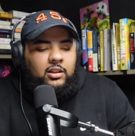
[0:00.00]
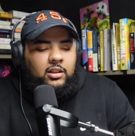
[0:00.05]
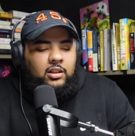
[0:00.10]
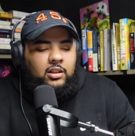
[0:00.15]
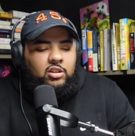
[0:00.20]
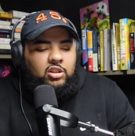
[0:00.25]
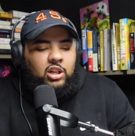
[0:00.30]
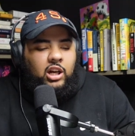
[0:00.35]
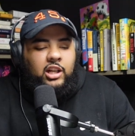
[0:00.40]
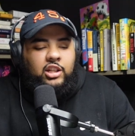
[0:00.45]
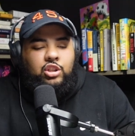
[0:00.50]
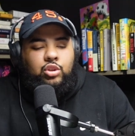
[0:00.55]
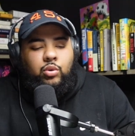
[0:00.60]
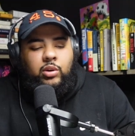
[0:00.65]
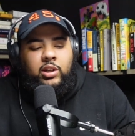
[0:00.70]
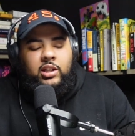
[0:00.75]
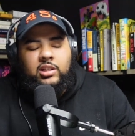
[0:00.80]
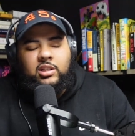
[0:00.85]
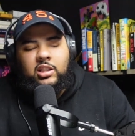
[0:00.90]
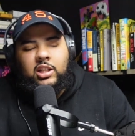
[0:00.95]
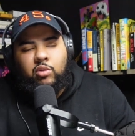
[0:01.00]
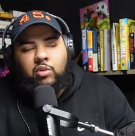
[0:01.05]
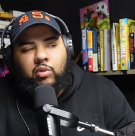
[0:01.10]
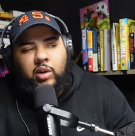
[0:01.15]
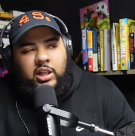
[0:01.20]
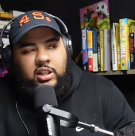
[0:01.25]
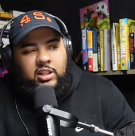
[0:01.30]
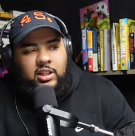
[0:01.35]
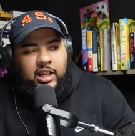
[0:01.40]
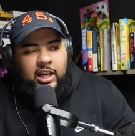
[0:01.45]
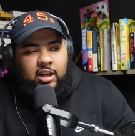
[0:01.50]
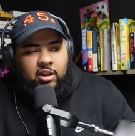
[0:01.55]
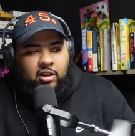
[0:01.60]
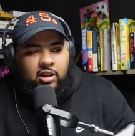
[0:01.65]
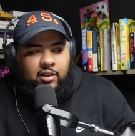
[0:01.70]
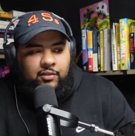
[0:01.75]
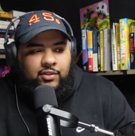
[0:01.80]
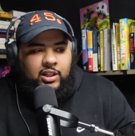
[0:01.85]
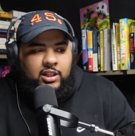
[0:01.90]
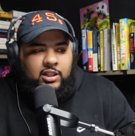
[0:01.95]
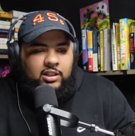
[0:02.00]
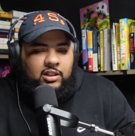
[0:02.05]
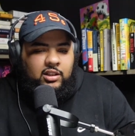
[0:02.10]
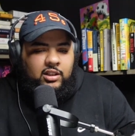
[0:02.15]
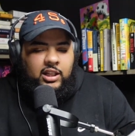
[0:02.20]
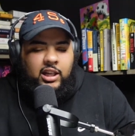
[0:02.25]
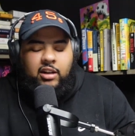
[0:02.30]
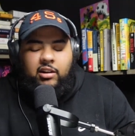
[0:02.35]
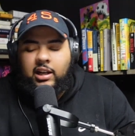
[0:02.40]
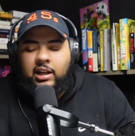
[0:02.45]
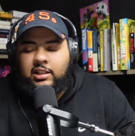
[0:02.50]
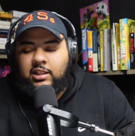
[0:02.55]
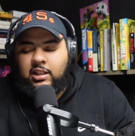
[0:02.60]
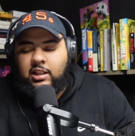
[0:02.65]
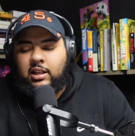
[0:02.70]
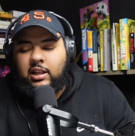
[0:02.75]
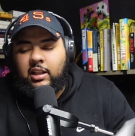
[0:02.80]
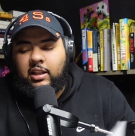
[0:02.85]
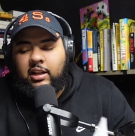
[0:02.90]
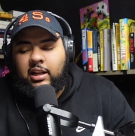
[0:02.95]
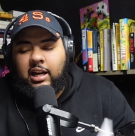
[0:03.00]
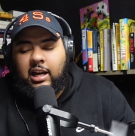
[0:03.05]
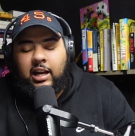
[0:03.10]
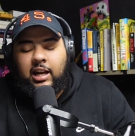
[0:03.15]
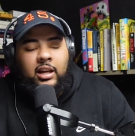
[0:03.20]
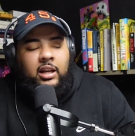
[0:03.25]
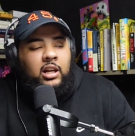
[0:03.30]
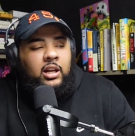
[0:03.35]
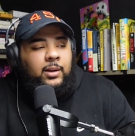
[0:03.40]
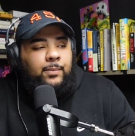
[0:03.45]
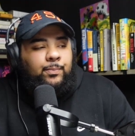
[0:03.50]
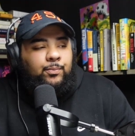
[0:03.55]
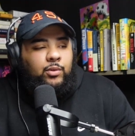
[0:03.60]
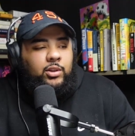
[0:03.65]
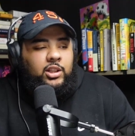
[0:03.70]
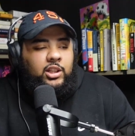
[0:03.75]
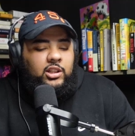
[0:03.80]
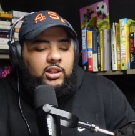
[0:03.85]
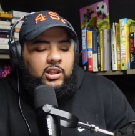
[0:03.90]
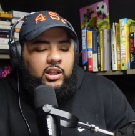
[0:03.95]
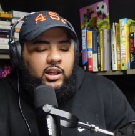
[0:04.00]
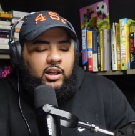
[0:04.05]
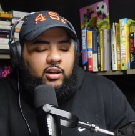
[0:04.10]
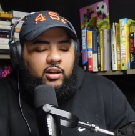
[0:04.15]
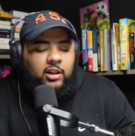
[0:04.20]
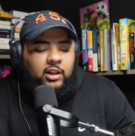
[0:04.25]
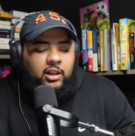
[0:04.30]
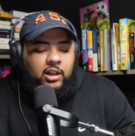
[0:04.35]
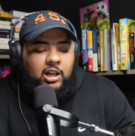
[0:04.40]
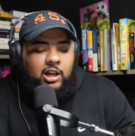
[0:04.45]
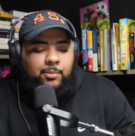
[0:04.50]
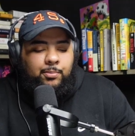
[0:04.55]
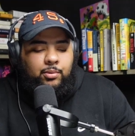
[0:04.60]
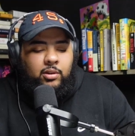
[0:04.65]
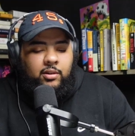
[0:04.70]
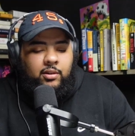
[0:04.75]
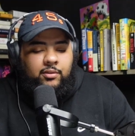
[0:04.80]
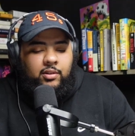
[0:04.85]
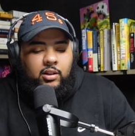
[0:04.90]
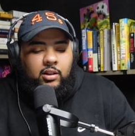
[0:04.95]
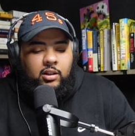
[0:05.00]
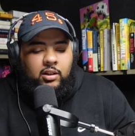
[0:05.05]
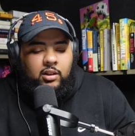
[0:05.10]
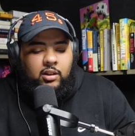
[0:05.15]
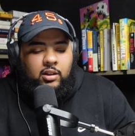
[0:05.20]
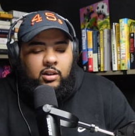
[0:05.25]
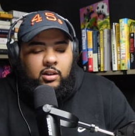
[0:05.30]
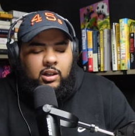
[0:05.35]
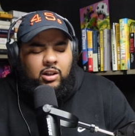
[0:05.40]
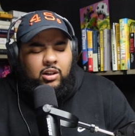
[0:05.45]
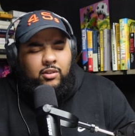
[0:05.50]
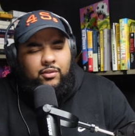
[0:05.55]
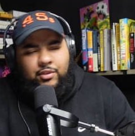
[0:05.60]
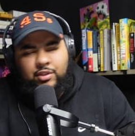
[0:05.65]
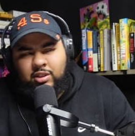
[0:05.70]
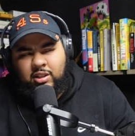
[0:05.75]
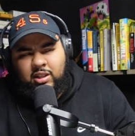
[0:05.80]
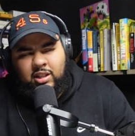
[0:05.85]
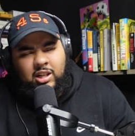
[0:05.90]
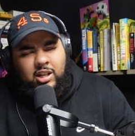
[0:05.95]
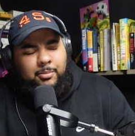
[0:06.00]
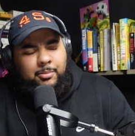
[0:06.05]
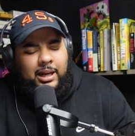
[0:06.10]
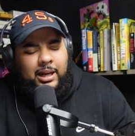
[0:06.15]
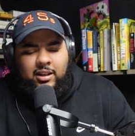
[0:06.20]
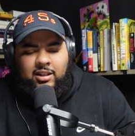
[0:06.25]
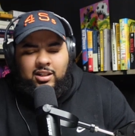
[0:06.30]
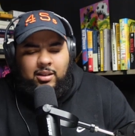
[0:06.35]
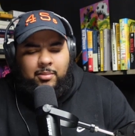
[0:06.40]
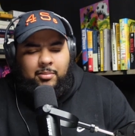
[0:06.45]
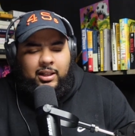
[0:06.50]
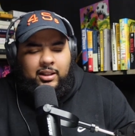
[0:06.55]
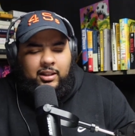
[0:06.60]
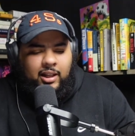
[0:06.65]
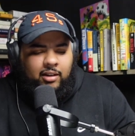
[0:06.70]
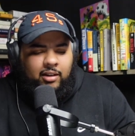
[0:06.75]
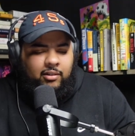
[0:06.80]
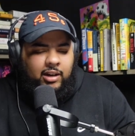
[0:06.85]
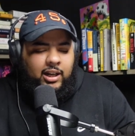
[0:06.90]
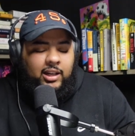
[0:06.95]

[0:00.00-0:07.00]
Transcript: Jon Stewart isn't the originator of this theory. I seen another guy with this theory a couple of, I don't know if it was a year back or something like that, right?